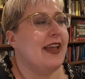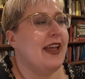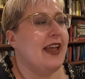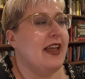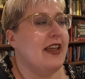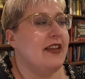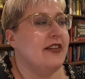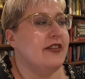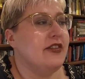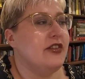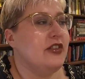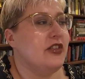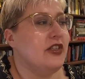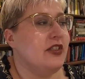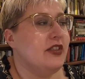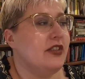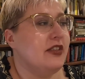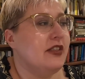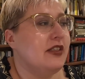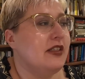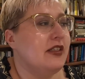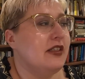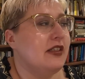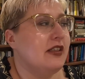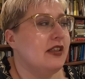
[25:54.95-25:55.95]
and
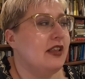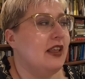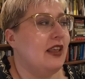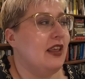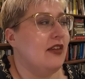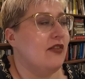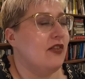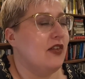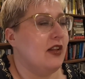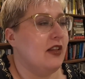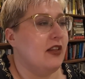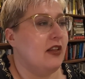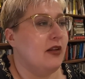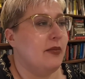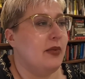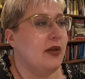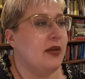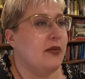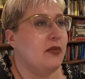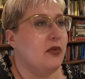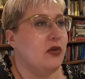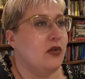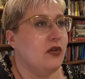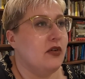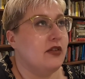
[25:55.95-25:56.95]
just given a little
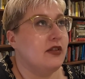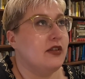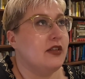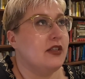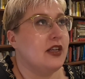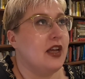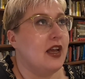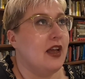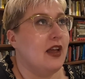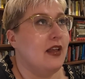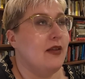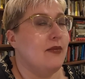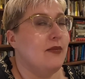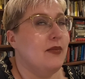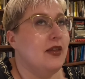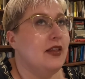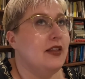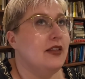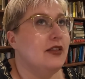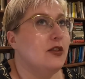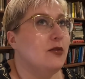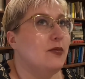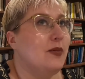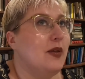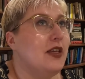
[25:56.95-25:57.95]
bit more time
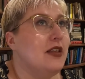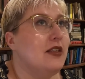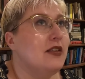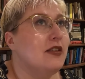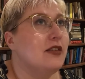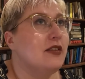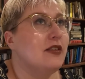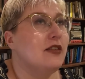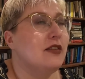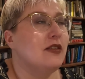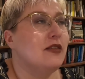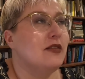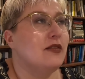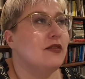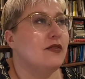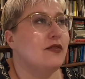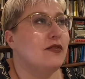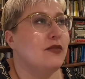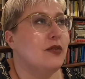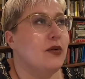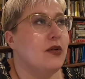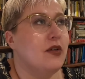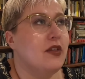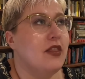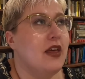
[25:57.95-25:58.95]
and space
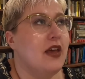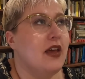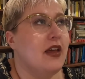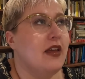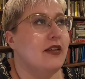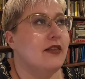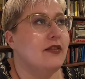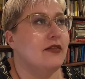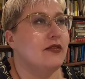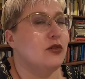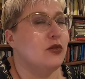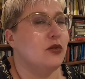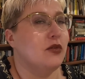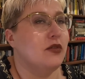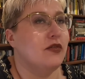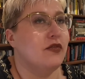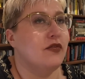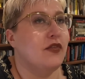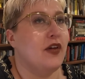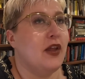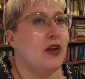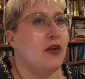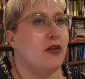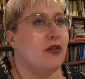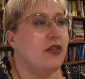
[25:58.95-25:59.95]
for that sort of
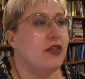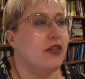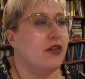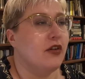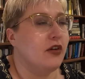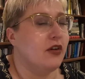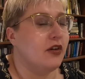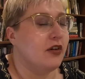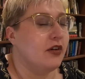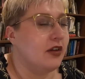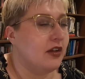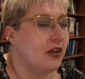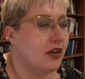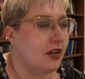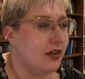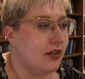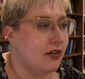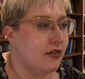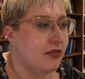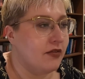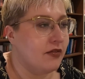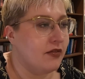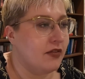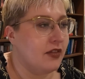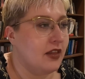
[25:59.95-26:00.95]
final third
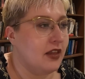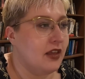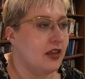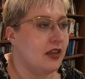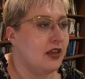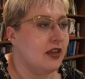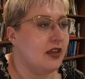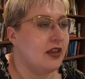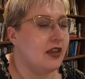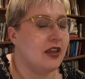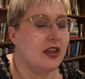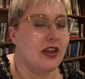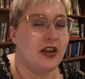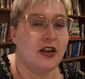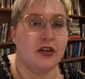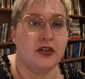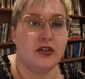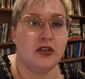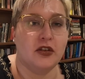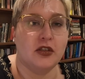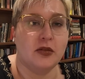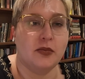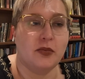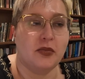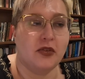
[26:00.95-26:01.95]
of the character's